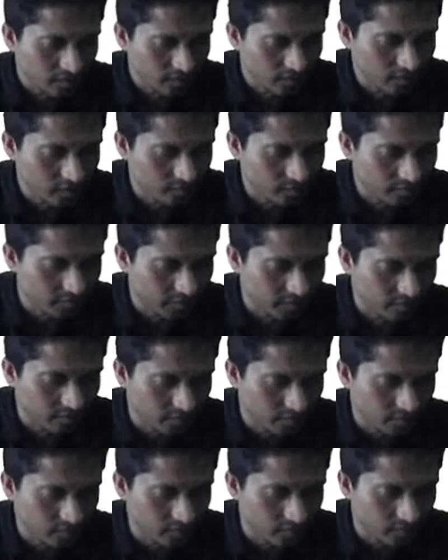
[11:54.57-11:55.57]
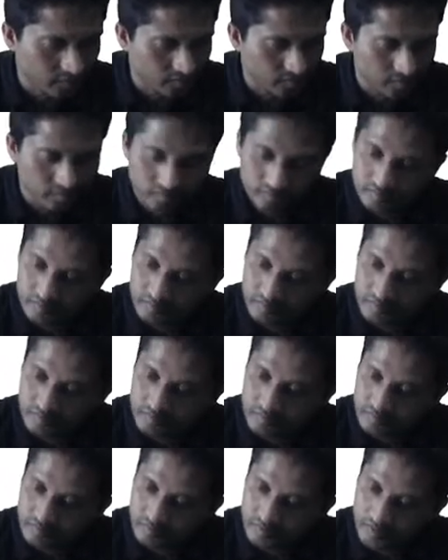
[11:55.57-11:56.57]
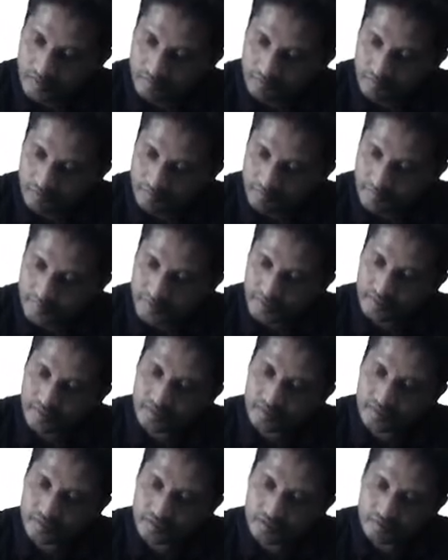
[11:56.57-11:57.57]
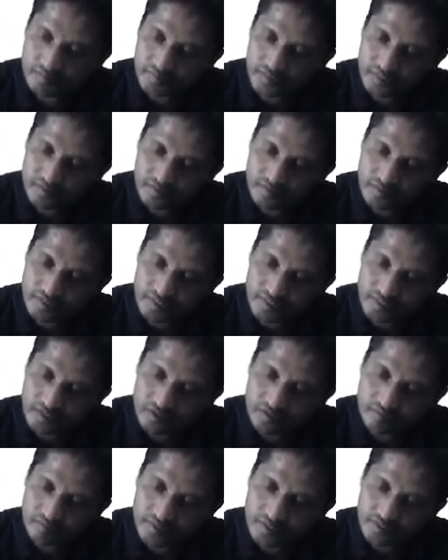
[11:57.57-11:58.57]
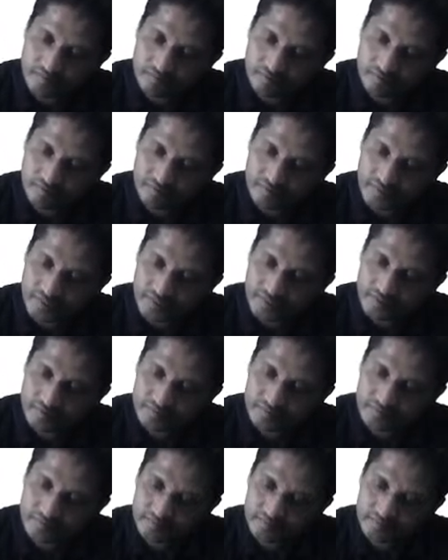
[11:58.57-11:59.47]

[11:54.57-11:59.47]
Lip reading: this will be equal to f of b. This will be equal to a comma f of a.